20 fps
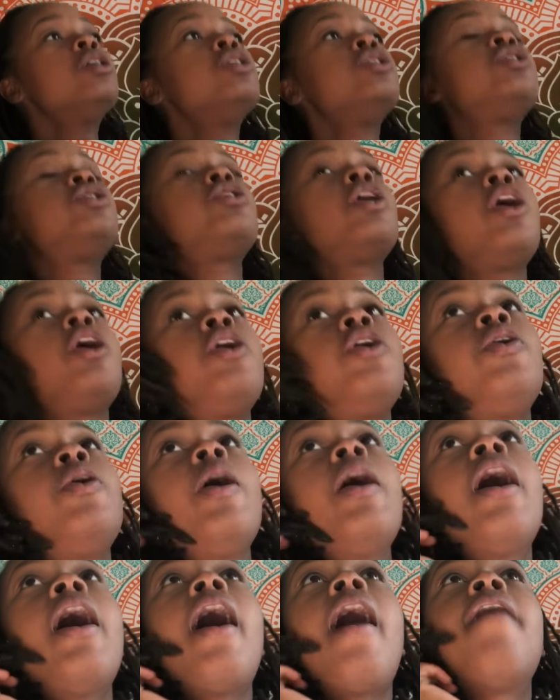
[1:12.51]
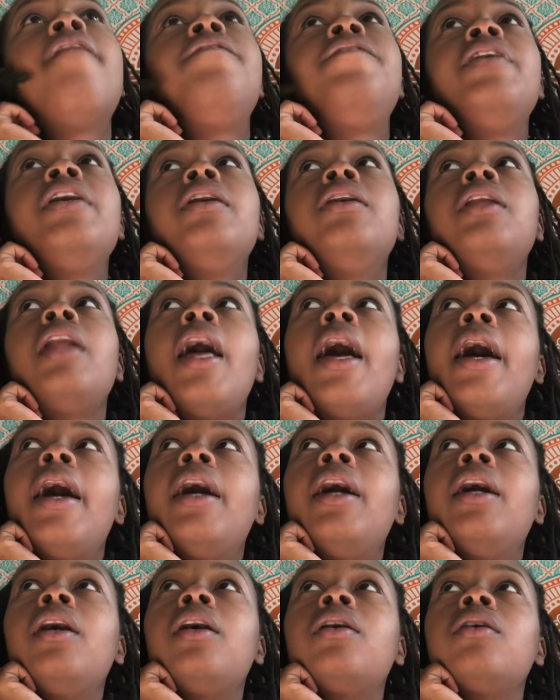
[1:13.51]
so I feel
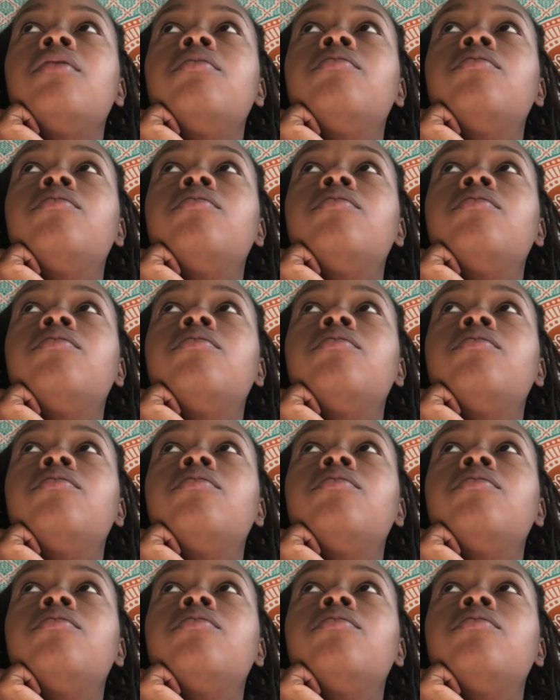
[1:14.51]
like